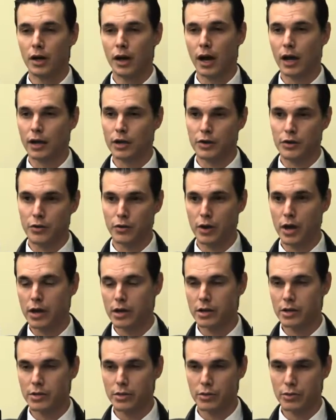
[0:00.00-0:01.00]
I
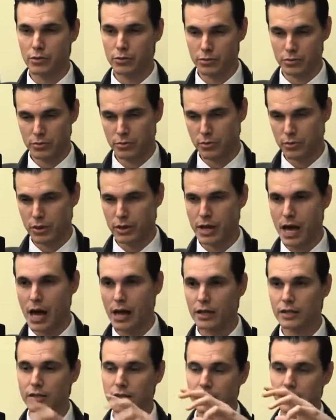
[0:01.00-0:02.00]
created through
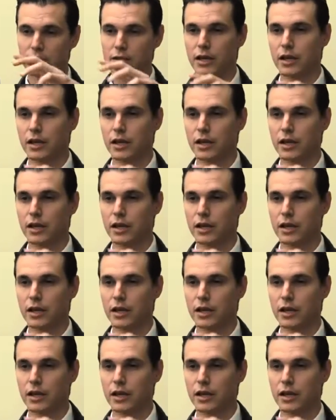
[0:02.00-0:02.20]
analysis